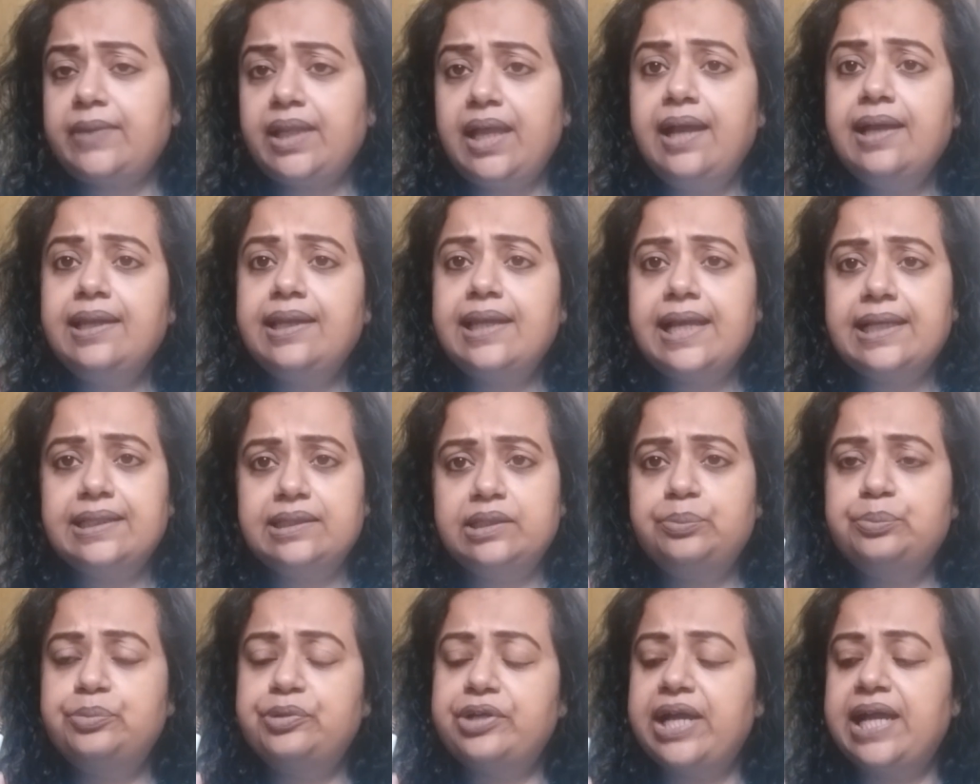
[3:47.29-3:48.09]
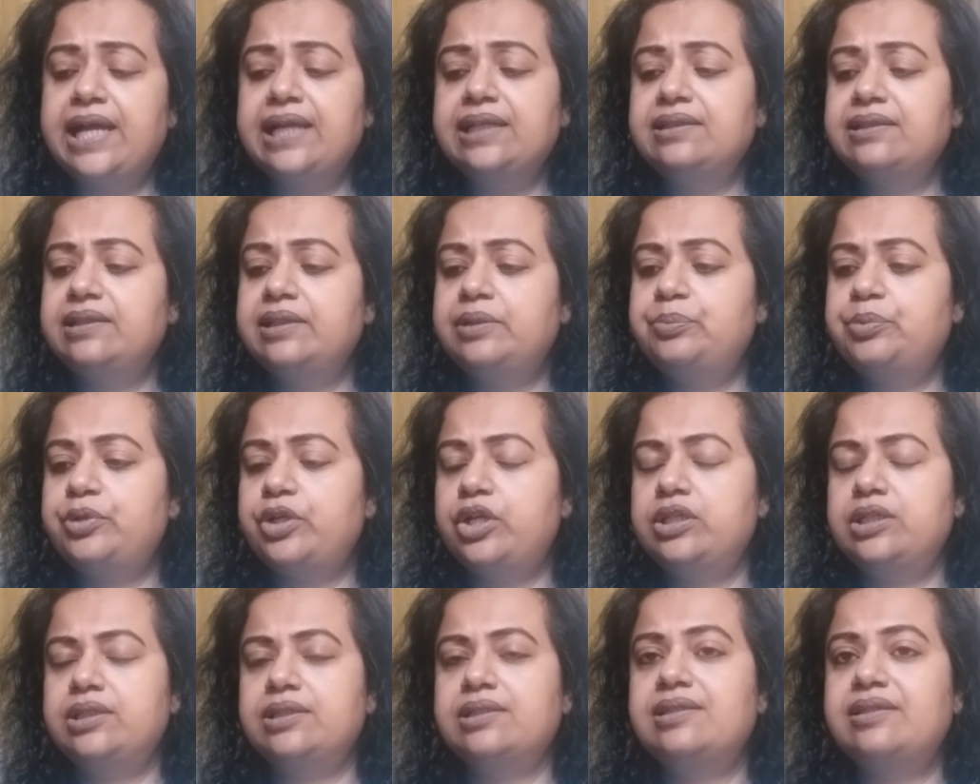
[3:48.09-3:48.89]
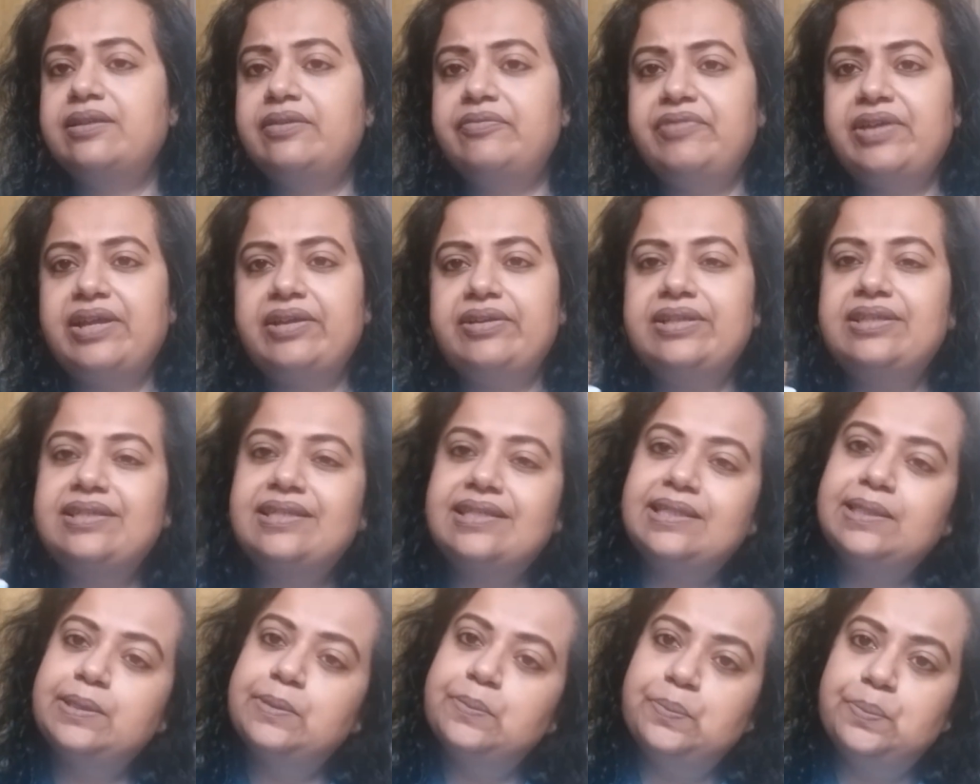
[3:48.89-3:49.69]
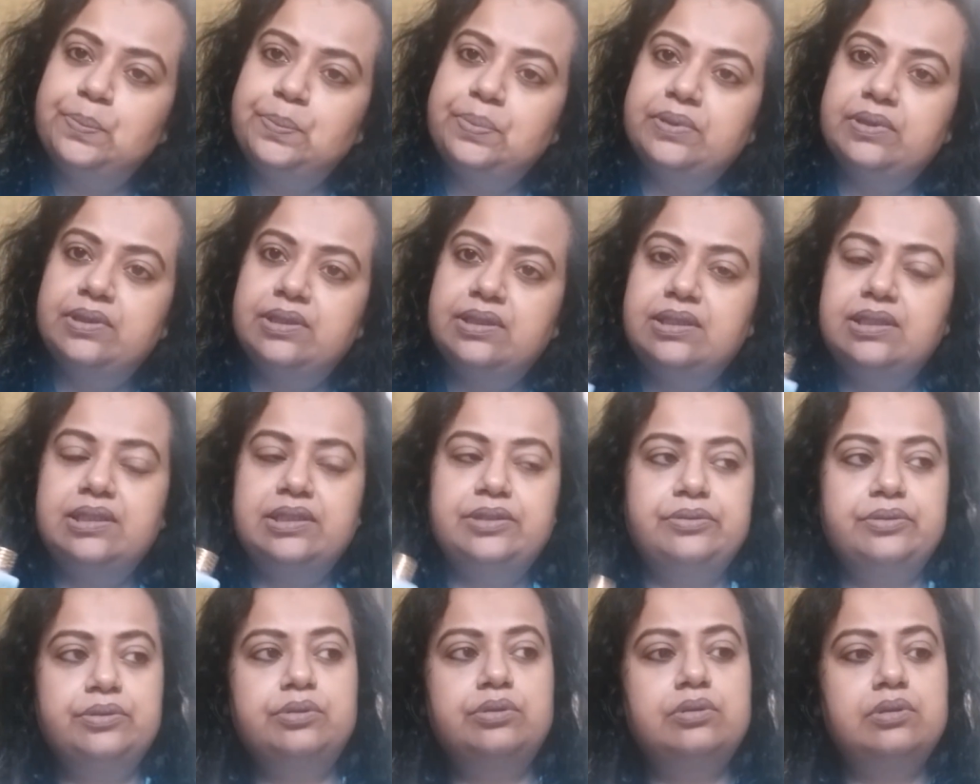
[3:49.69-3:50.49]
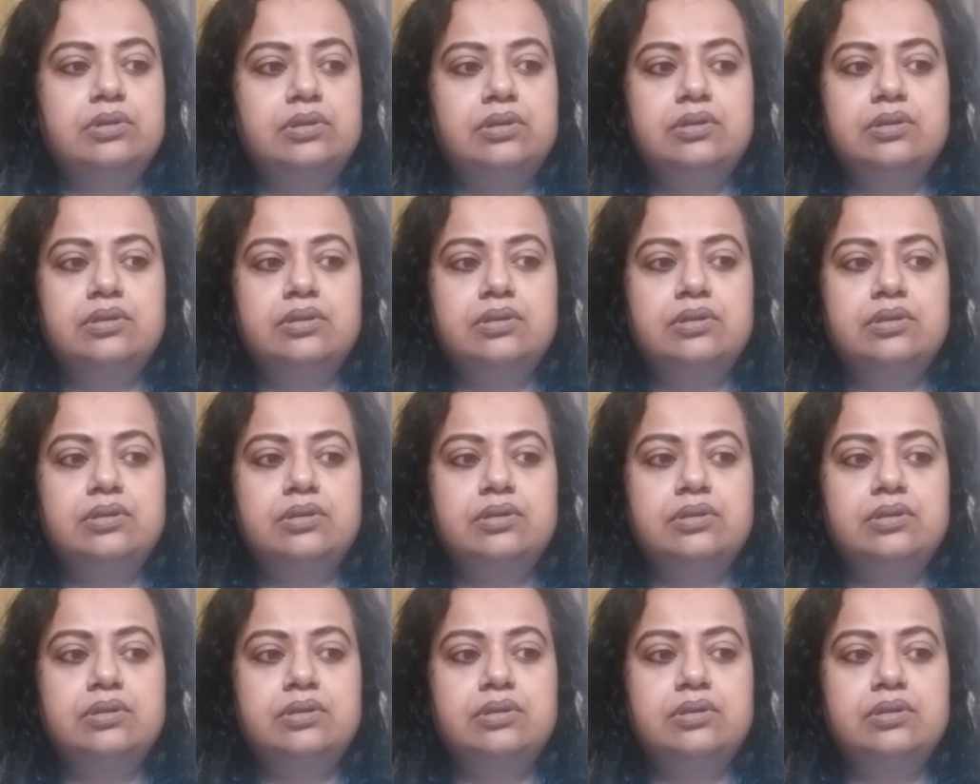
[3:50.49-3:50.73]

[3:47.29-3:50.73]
I like the brand. Their products are very simple, you know.